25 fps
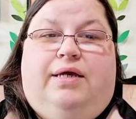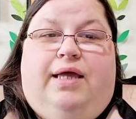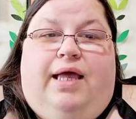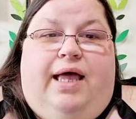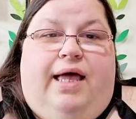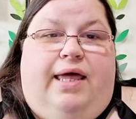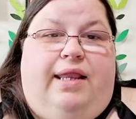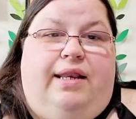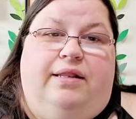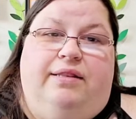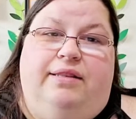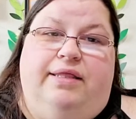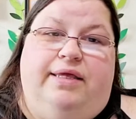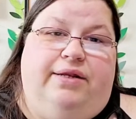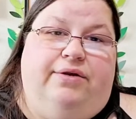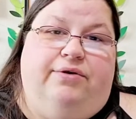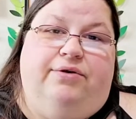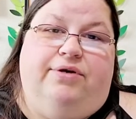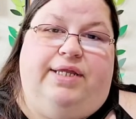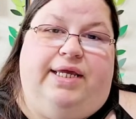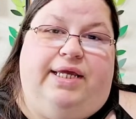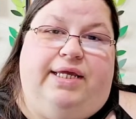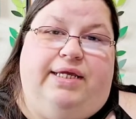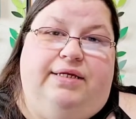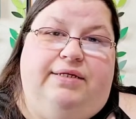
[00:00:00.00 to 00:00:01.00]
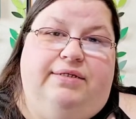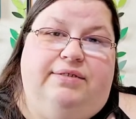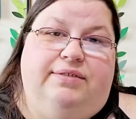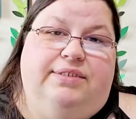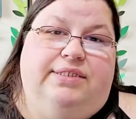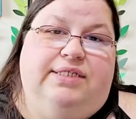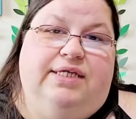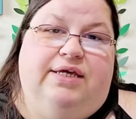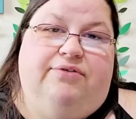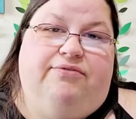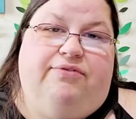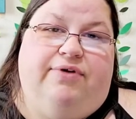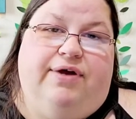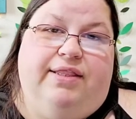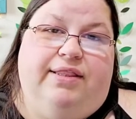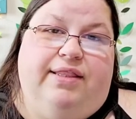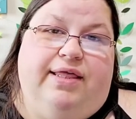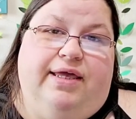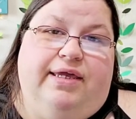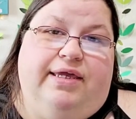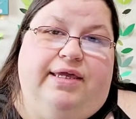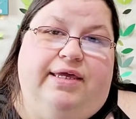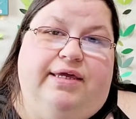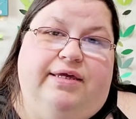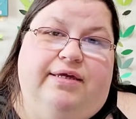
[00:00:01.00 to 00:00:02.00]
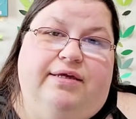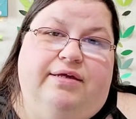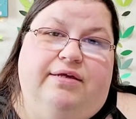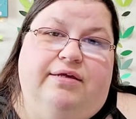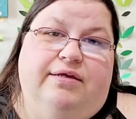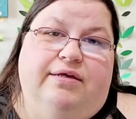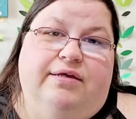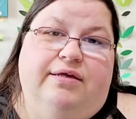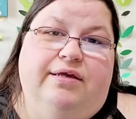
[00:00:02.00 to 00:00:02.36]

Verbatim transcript: at a later date and see if I like it.